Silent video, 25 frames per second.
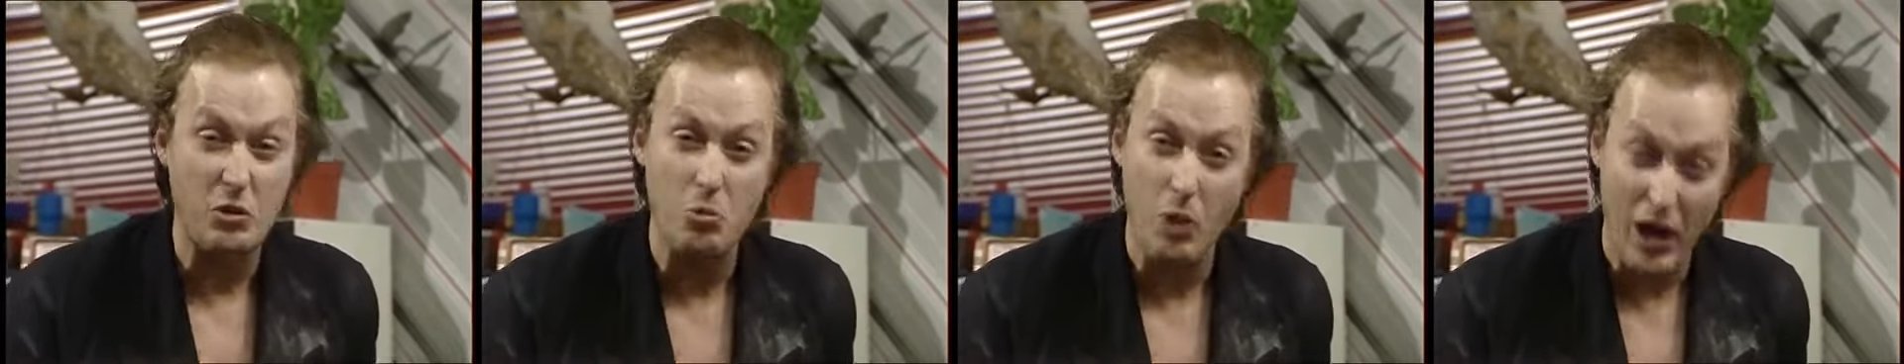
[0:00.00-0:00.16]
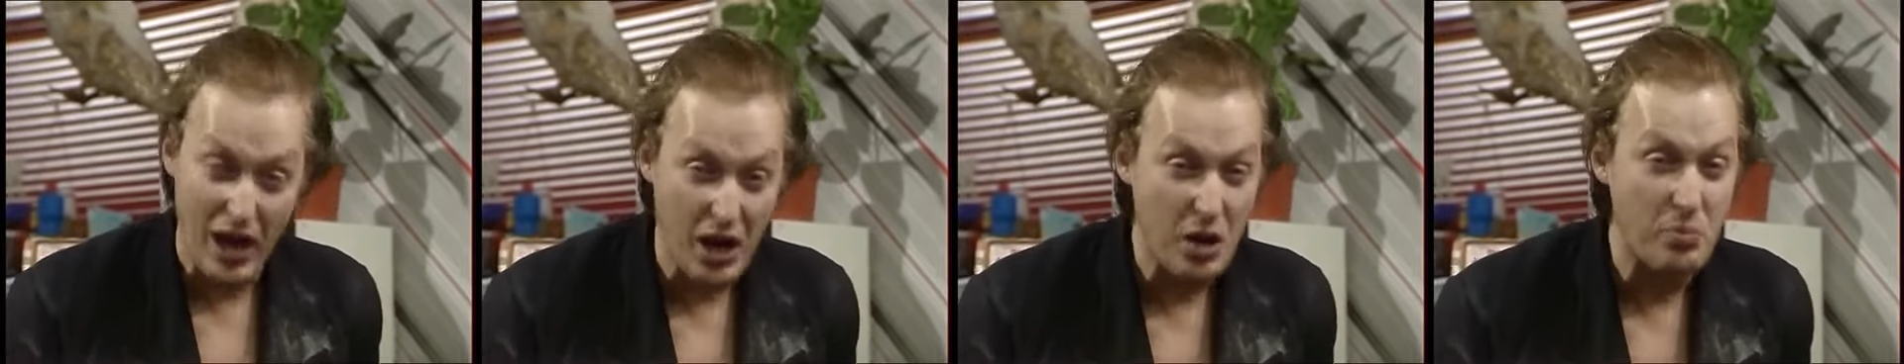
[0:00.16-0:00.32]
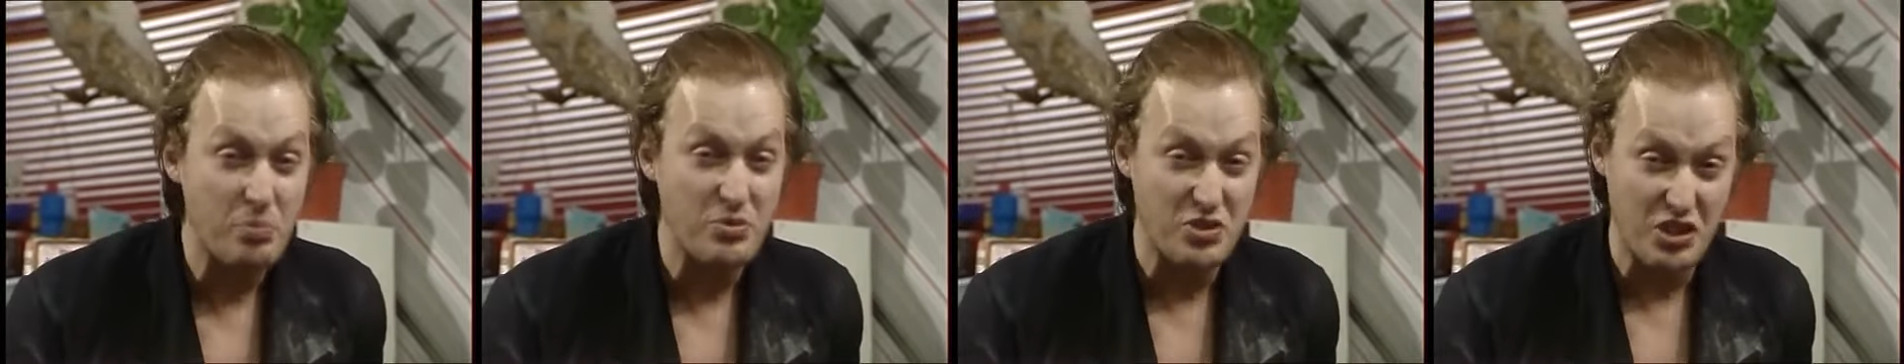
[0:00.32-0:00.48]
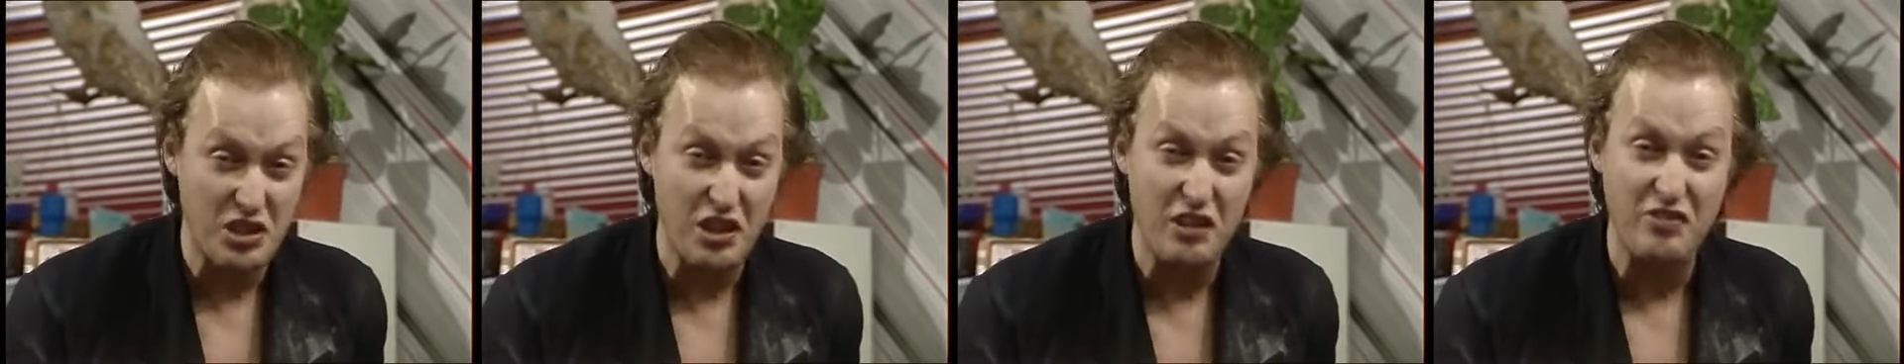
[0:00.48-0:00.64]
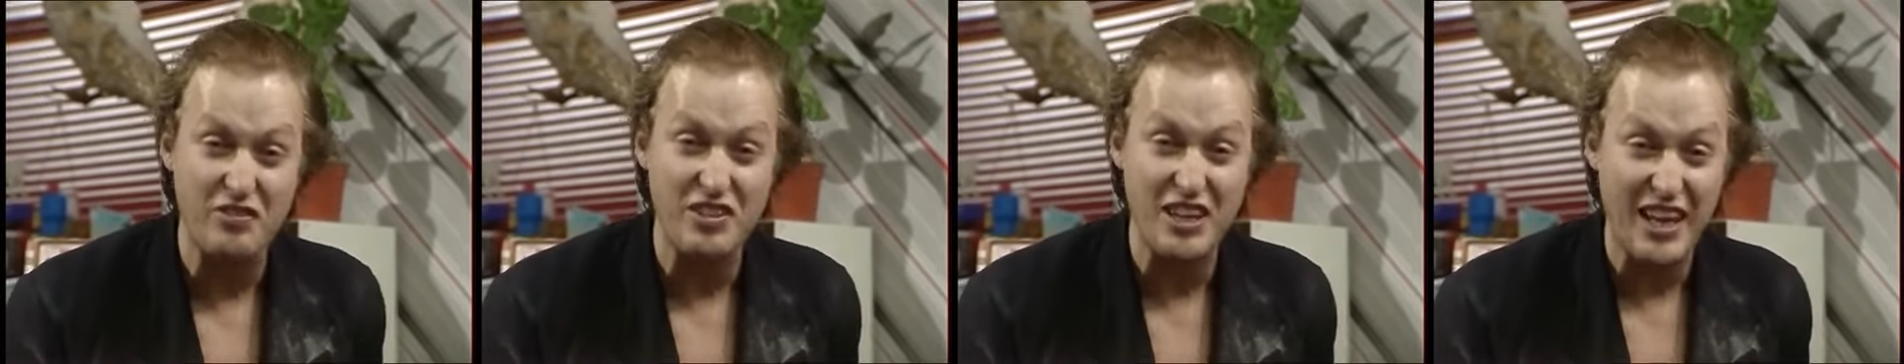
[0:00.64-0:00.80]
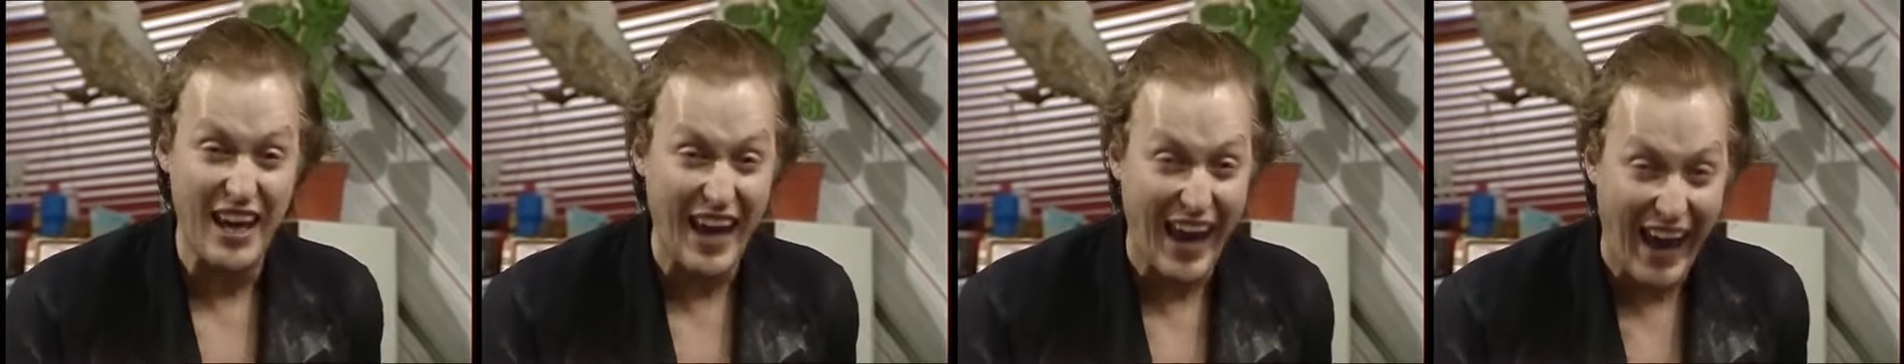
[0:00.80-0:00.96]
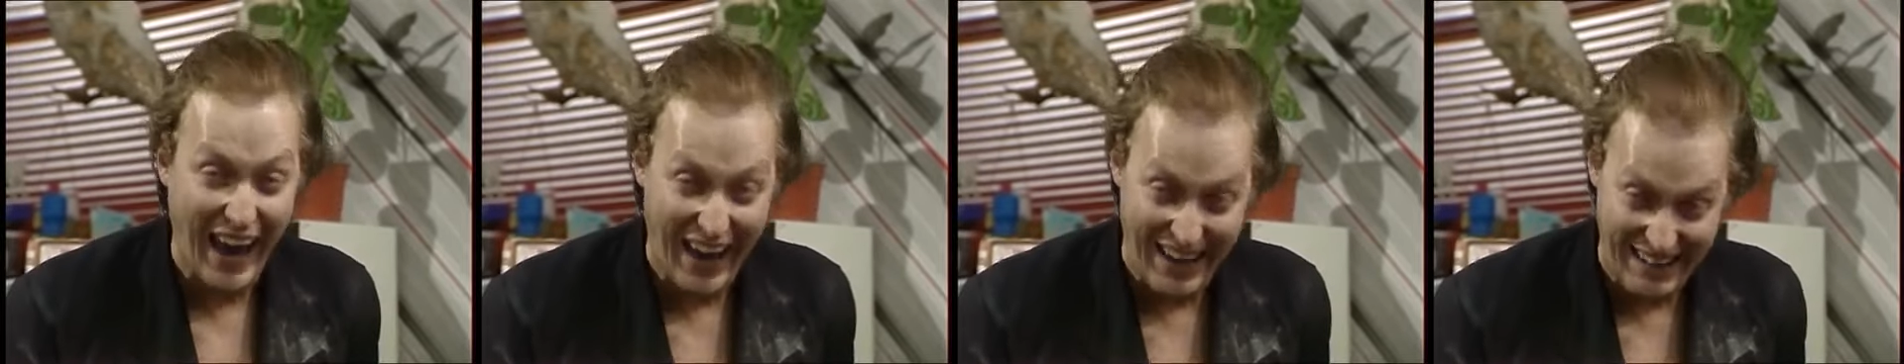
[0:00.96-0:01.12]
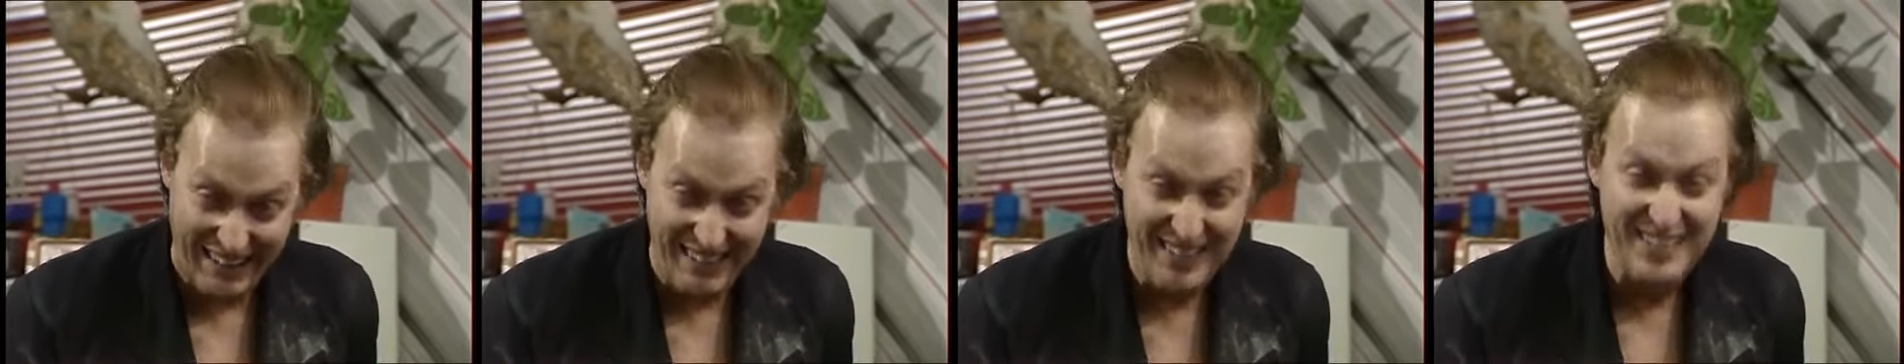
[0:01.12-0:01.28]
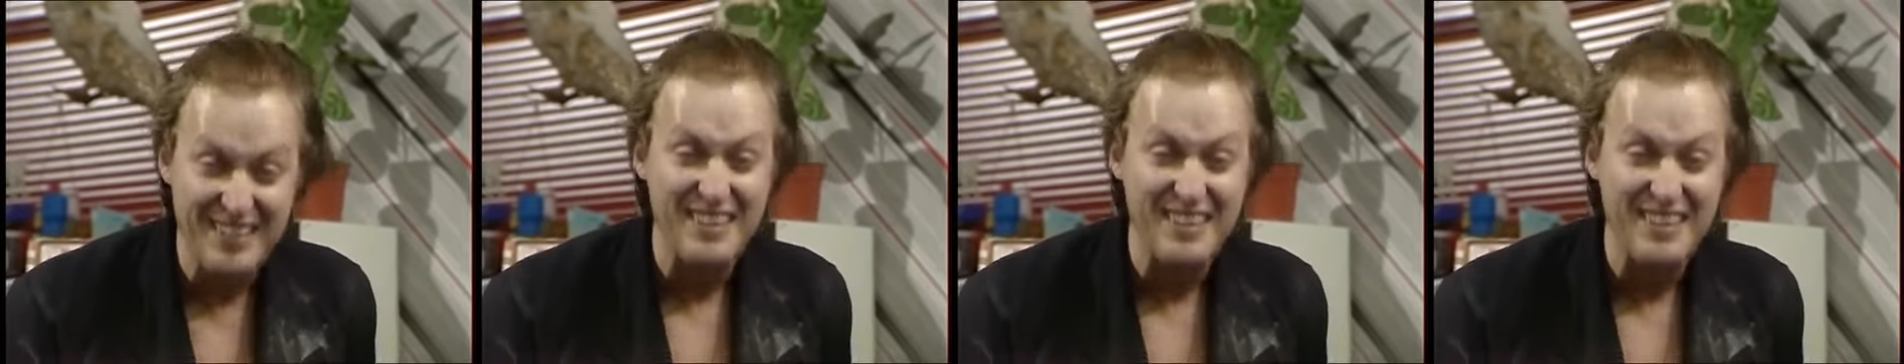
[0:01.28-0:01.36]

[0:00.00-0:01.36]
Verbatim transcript: well-observed gag.